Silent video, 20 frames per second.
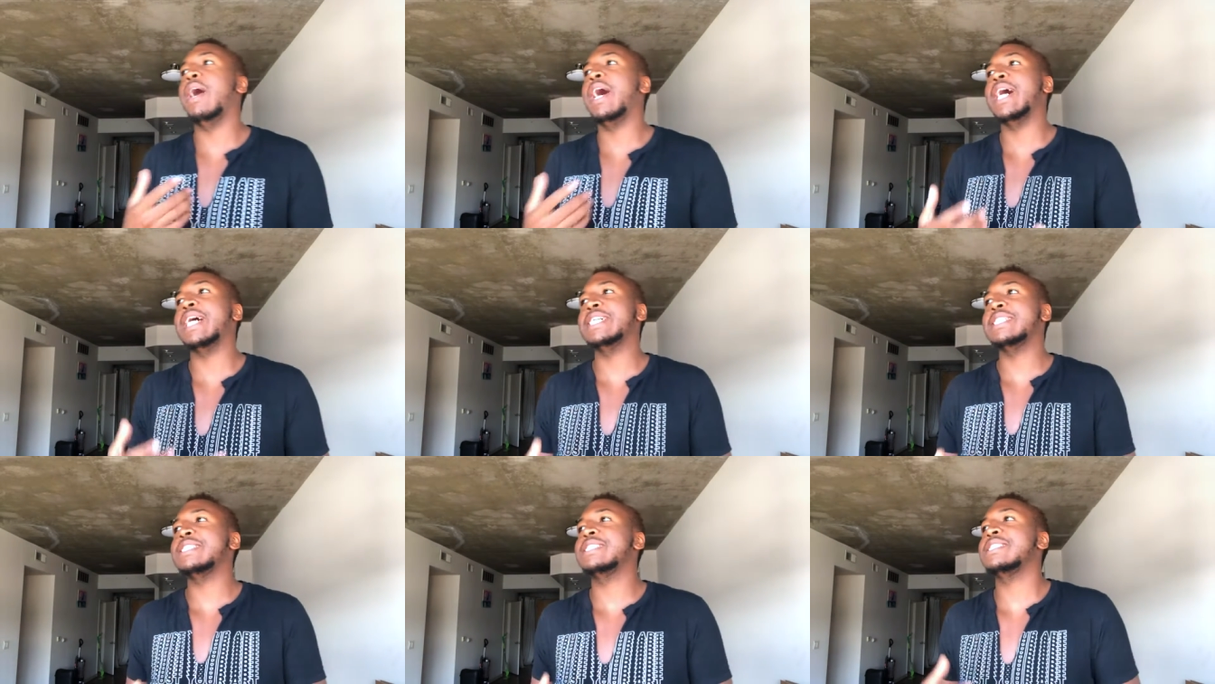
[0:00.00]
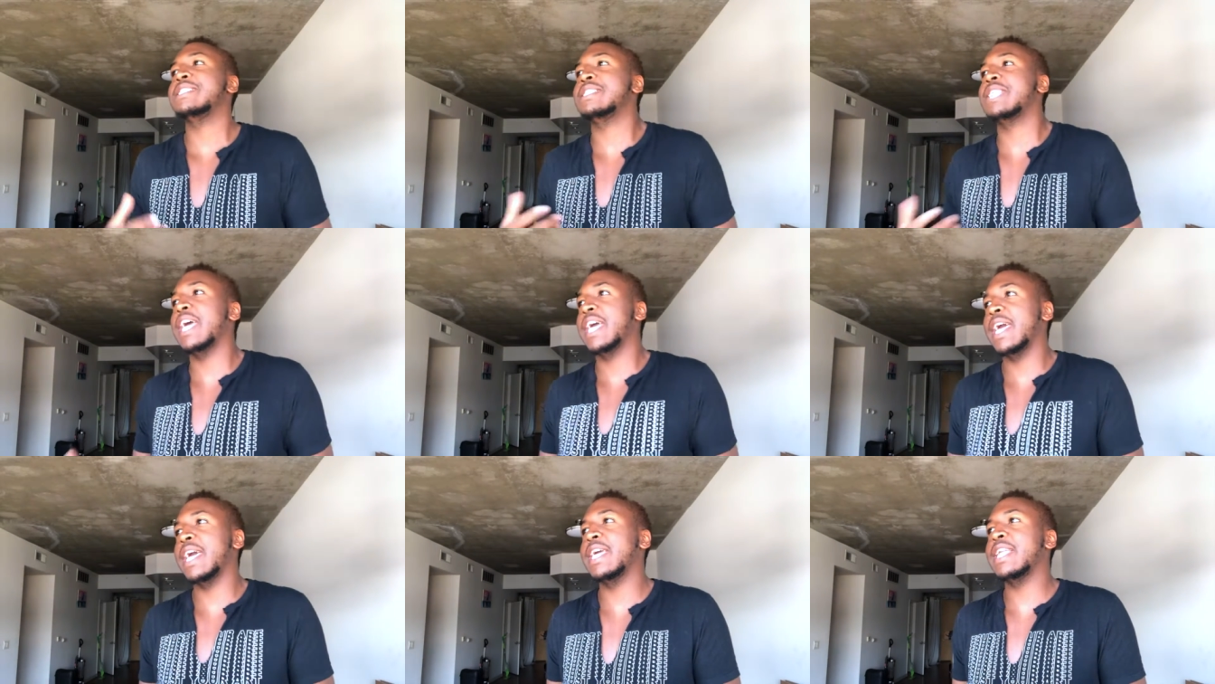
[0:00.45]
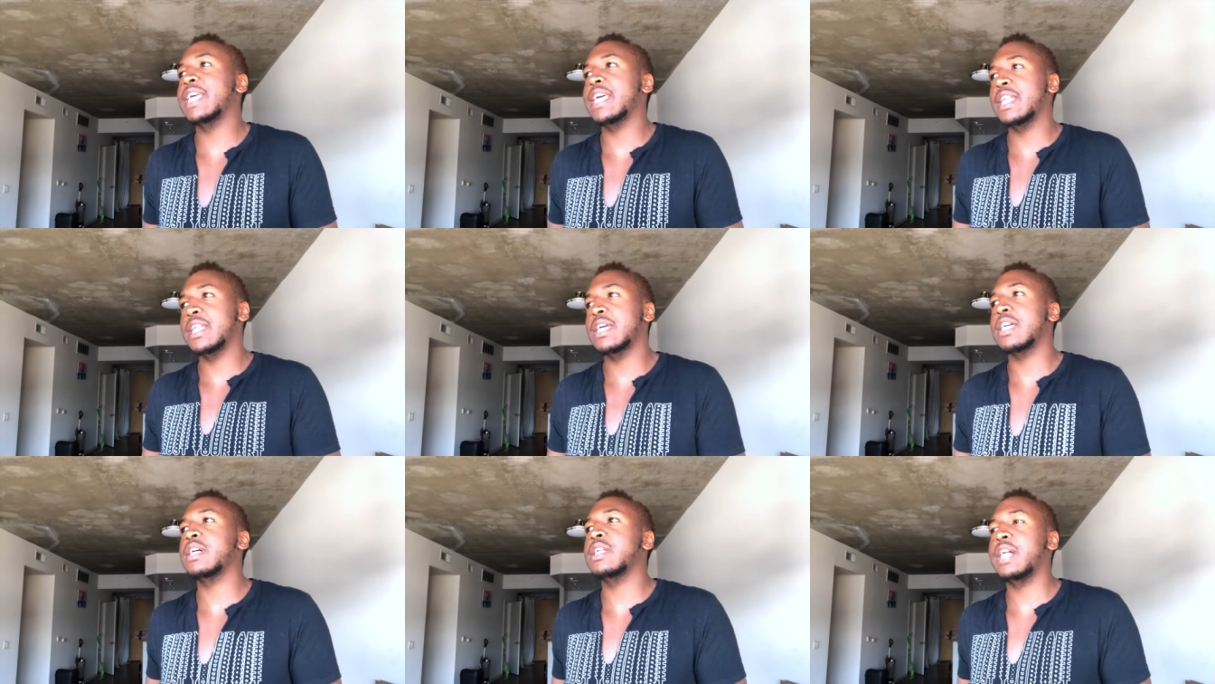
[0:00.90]
I stayed
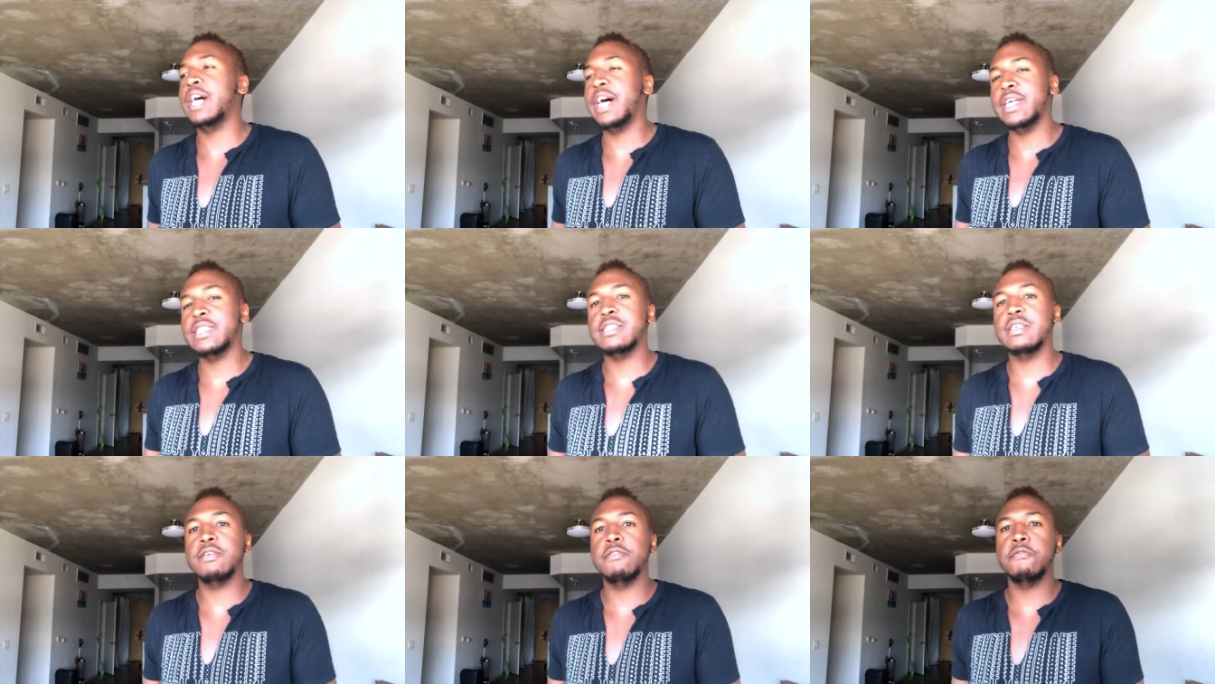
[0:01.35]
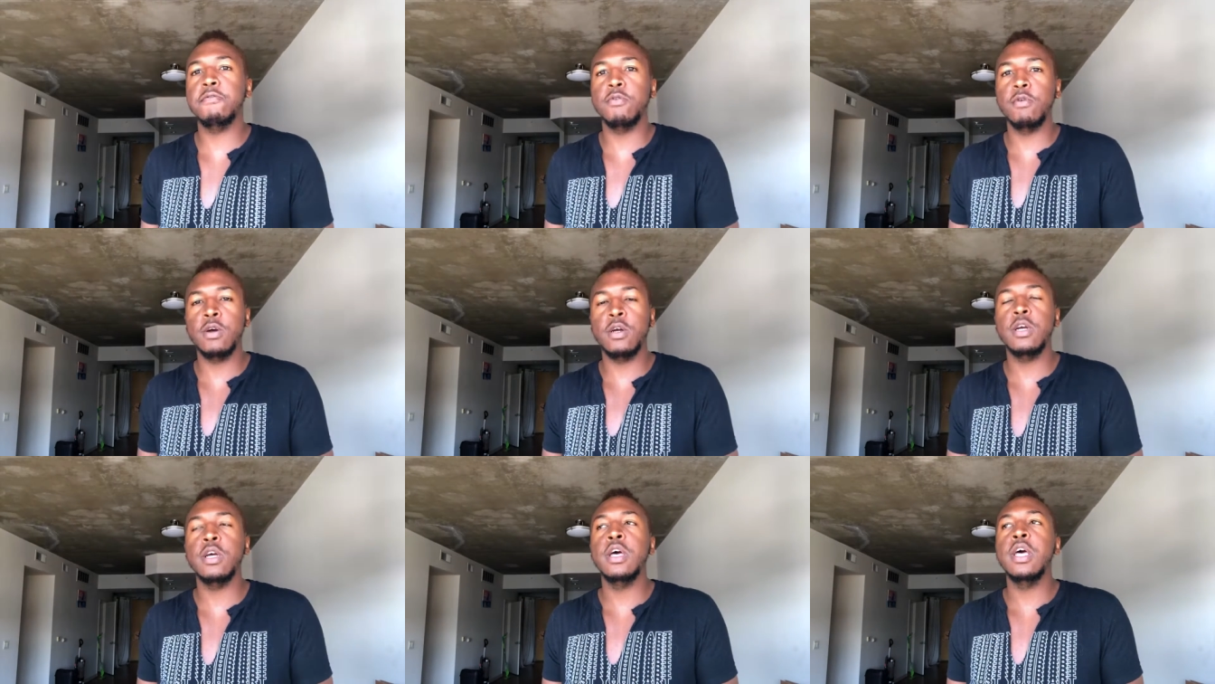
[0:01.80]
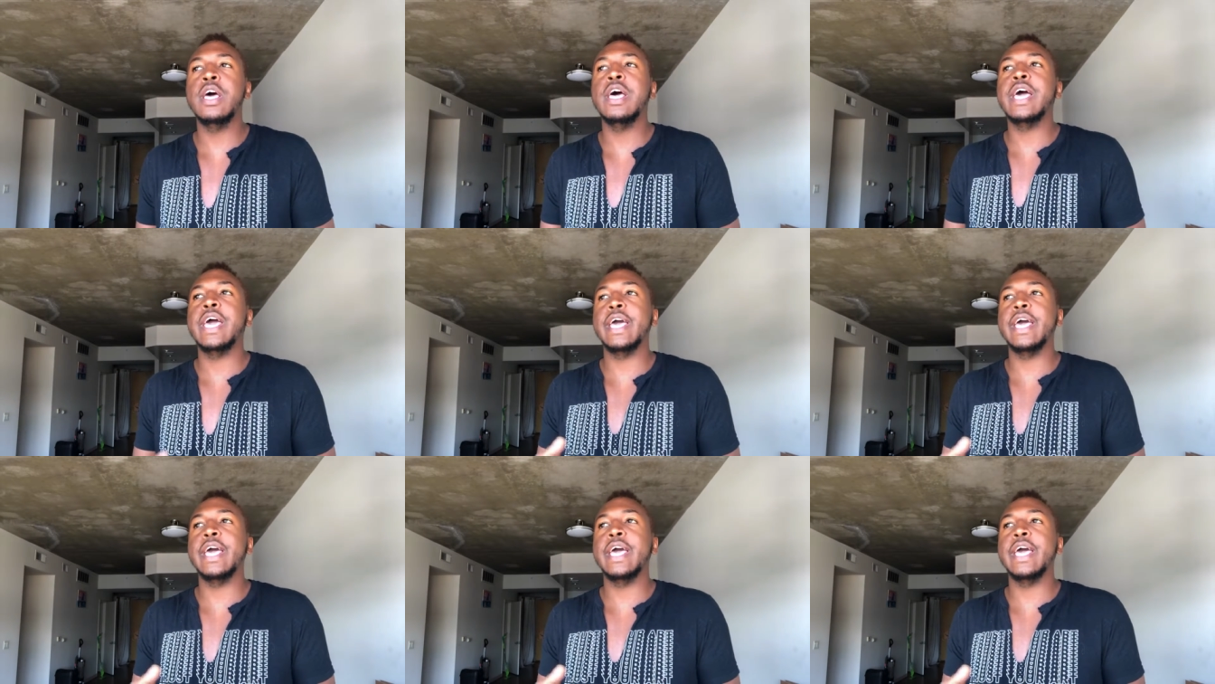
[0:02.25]
in the closet for